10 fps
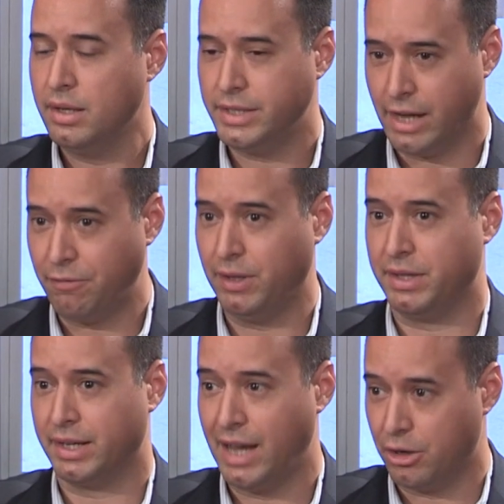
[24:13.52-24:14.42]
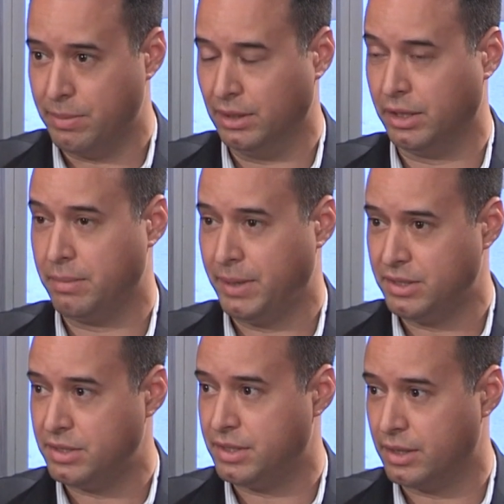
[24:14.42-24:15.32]
Definitely the accountability
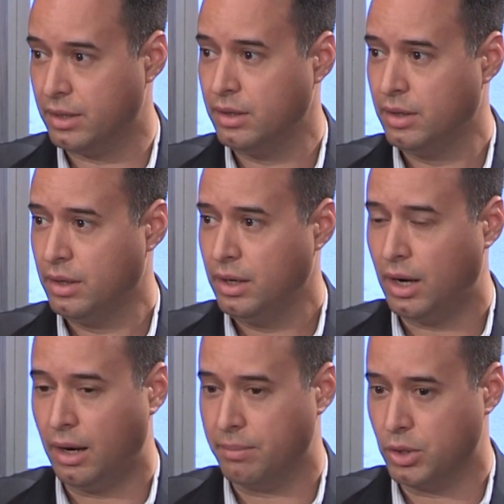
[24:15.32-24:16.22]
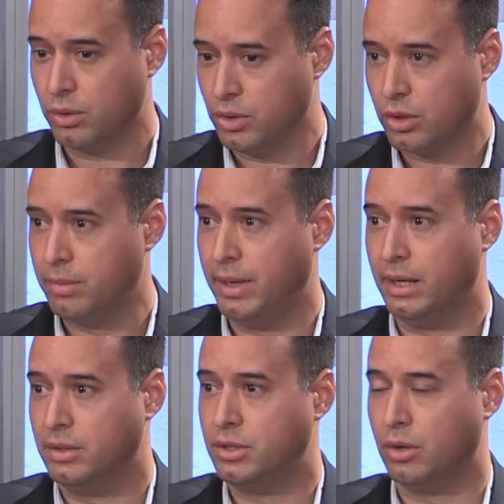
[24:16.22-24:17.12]
piece is there. You're
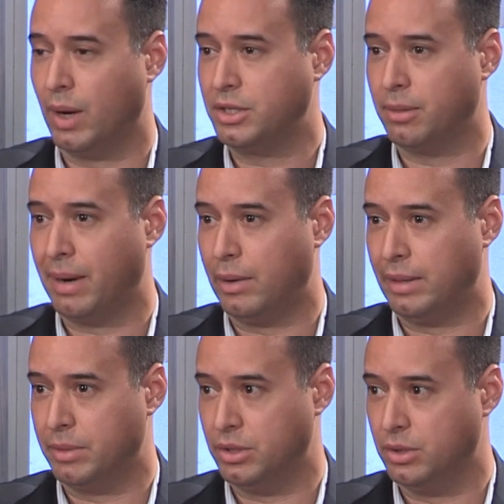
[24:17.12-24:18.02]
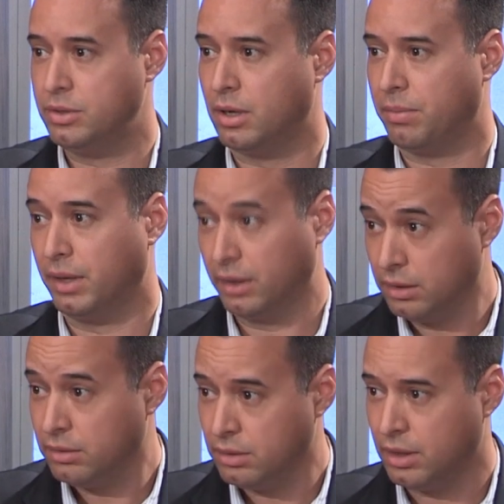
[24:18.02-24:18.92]
committed. So I tell Myron I'm going to do something.
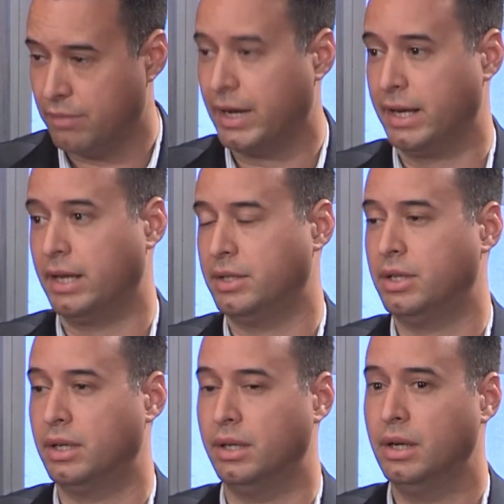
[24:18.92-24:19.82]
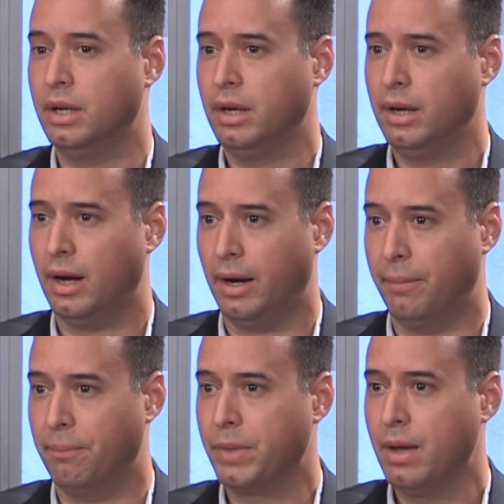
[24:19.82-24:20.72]
I've got to get it done.
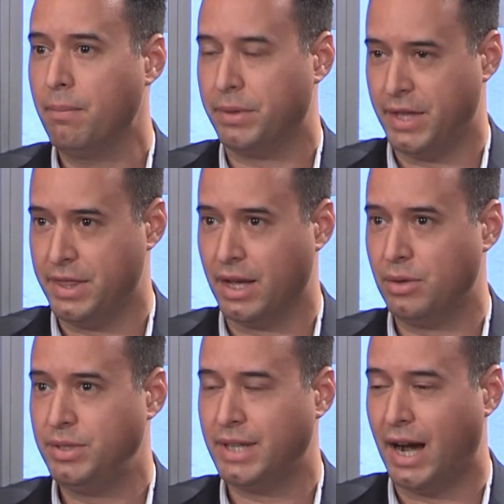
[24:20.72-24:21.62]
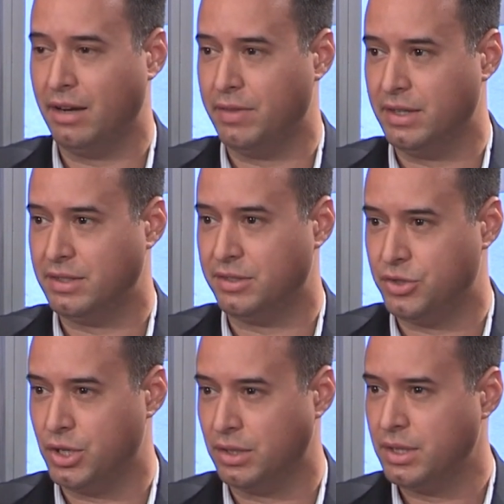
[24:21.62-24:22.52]
But then the other side of this is
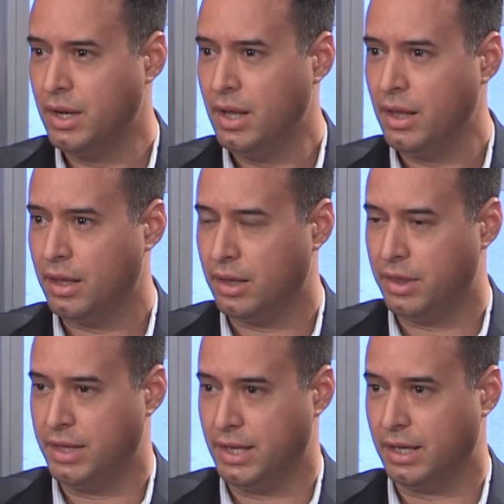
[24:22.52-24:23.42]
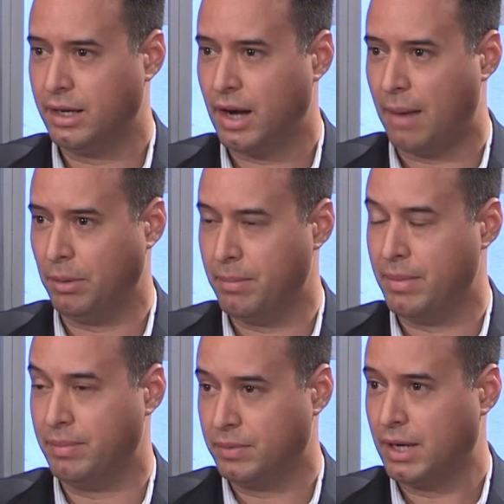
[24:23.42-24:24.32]
just the
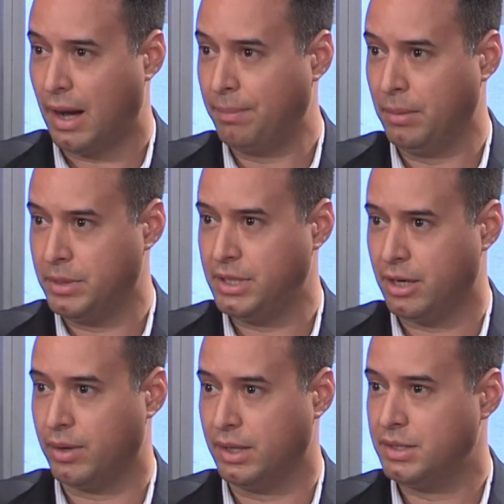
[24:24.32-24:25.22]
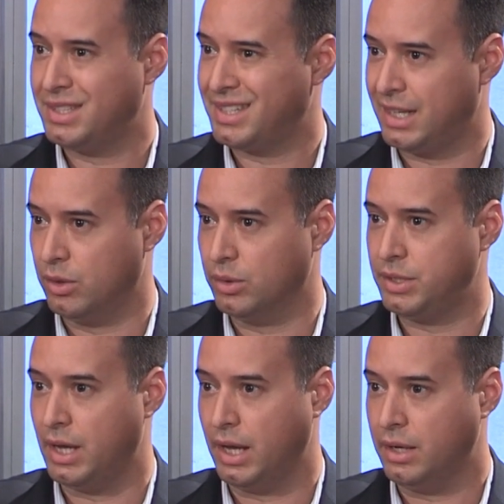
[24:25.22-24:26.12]
complementary skill
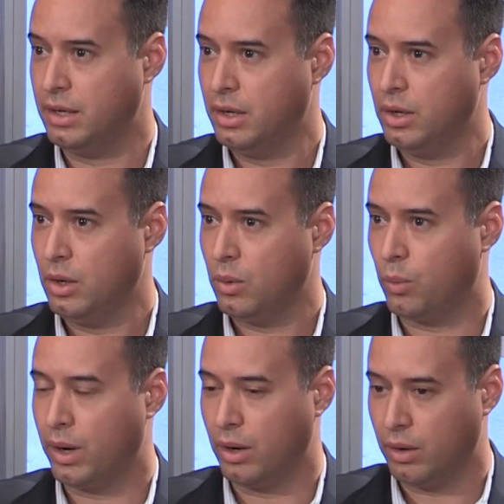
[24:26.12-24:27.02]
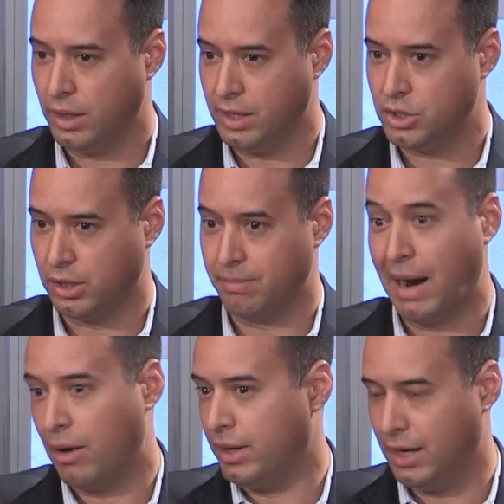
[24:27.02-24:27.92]
set, where initially
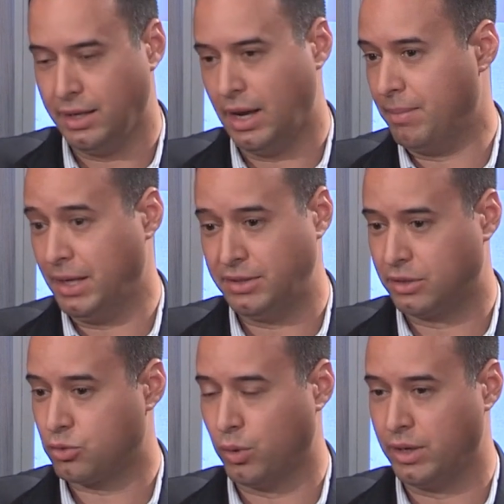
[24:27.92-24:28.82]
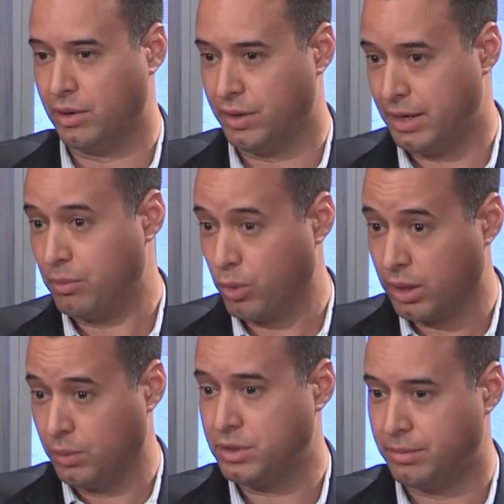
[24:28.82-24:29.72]
Myron, it's extraordinary that I'm
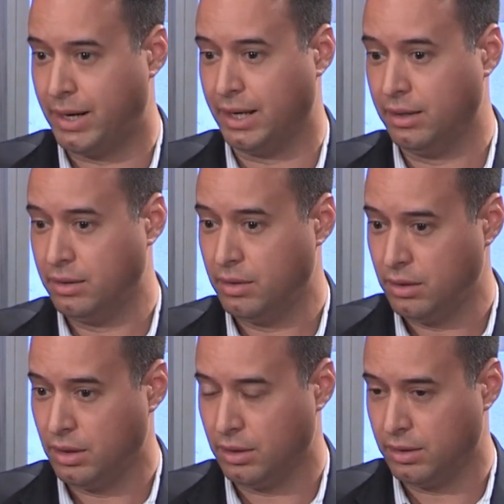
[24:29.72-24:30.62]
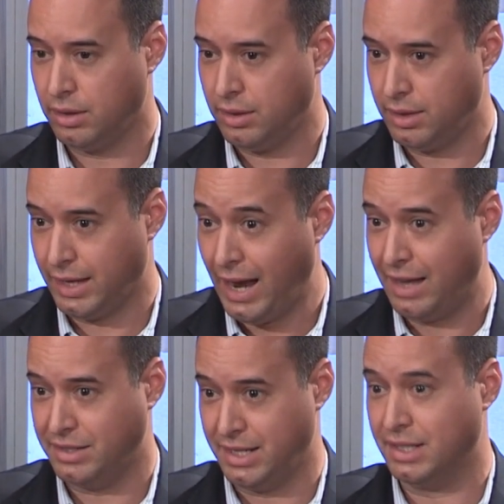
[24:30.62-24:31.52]
working with somebody that
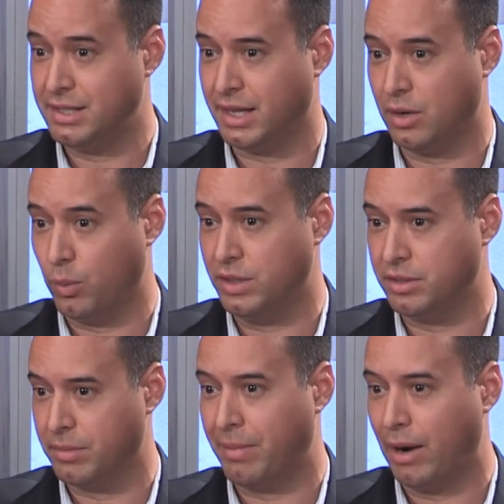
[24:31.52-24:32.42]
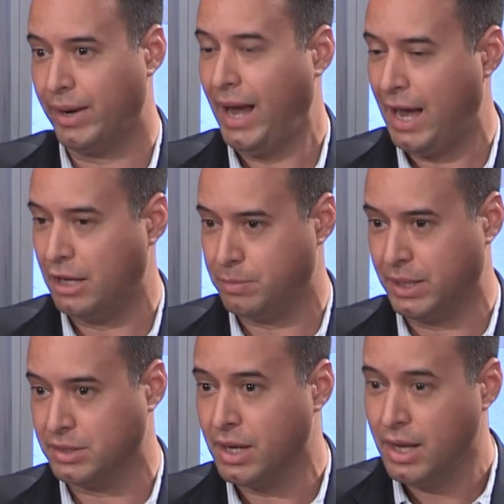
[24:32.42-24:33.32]
has the insight and wisdom that Myron has,
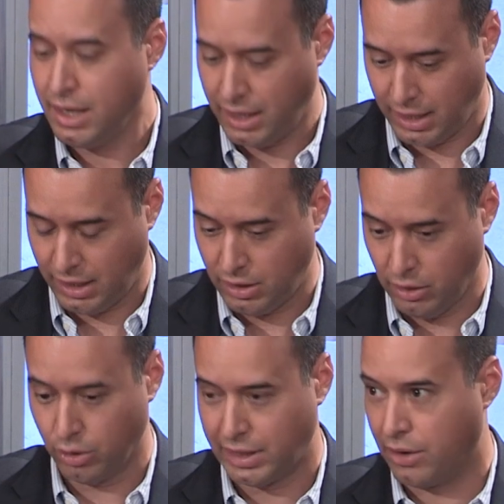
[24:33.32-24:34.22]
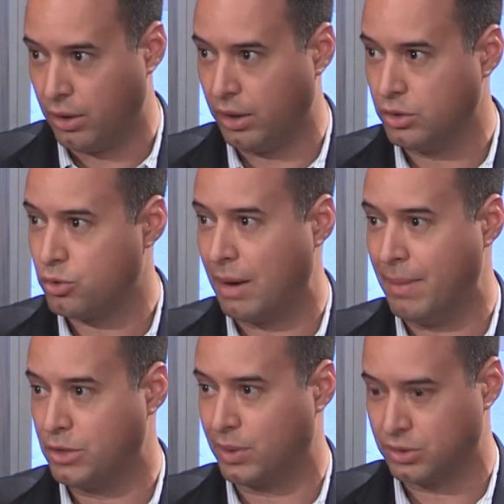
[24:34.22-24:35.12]
because he looked at our
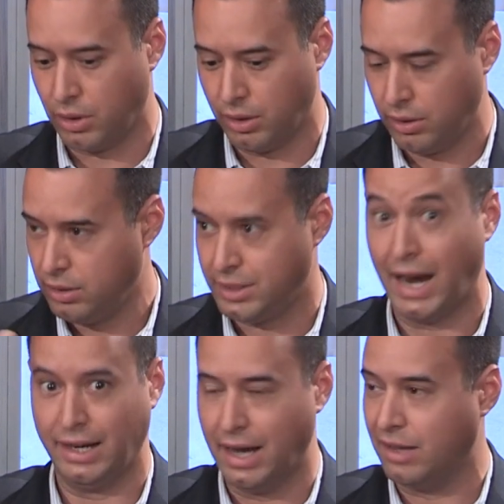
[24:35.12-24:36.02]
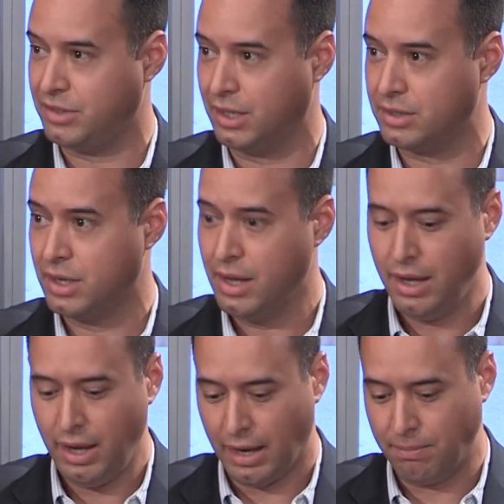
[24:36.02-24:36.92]
trimetrics, our diagnostics,
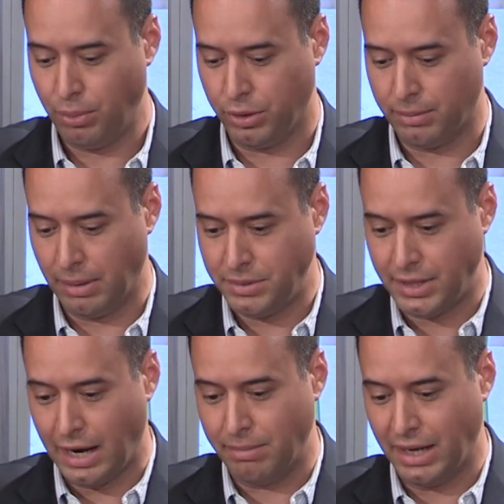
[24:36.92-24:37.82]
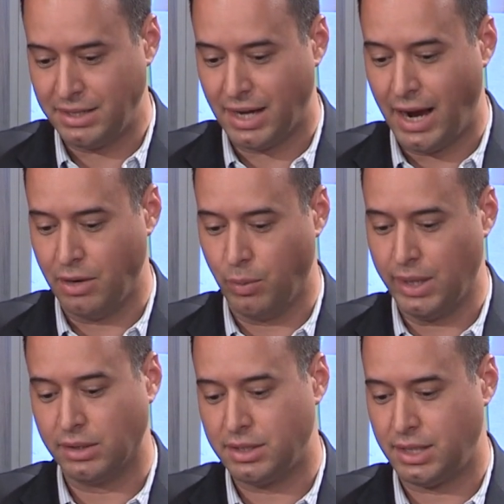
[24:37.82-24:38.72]
and put them up side by side, and we
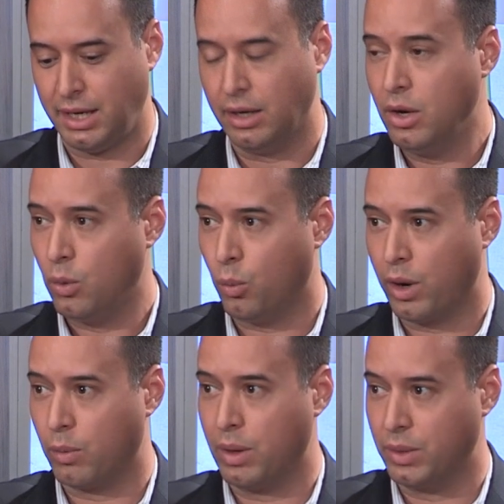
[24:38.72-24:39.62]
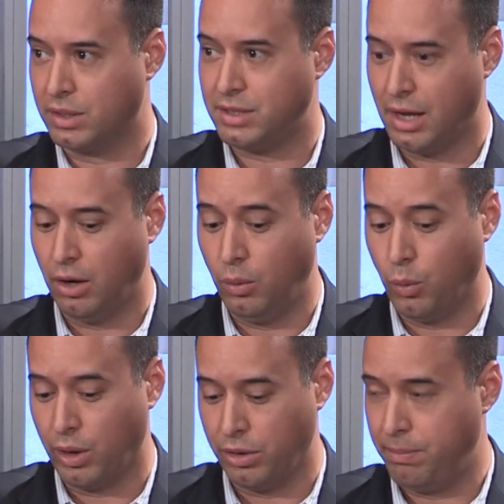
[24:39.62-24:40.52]
could see where we would excel,
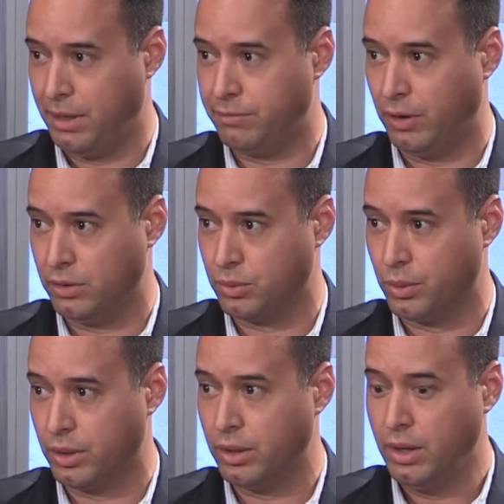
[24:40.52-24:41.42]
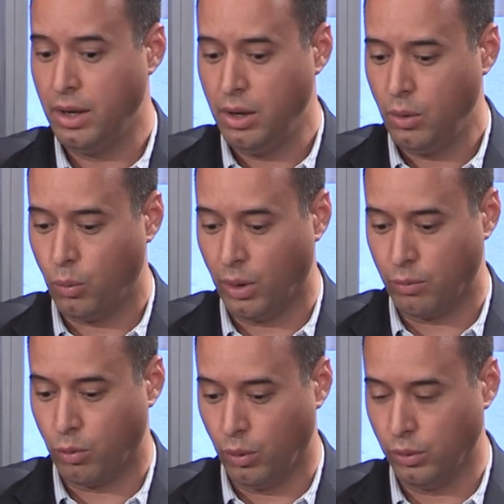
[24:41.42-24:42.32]
where the pitfalls were,
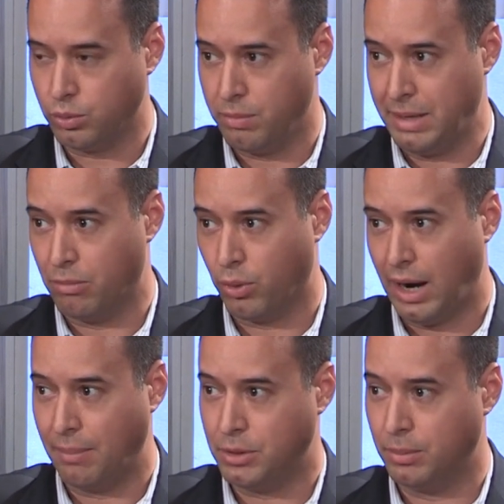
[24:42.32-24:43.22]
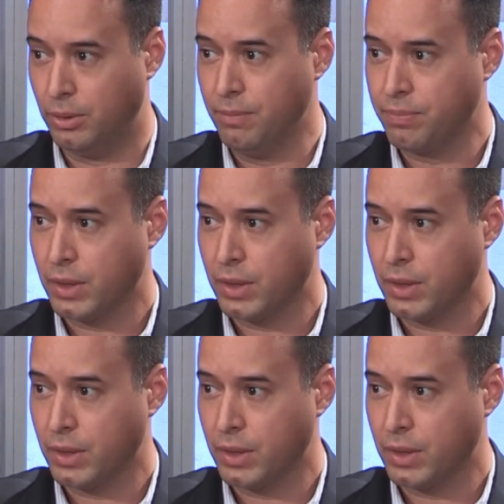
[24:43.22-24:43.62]
what roles would be more optimal.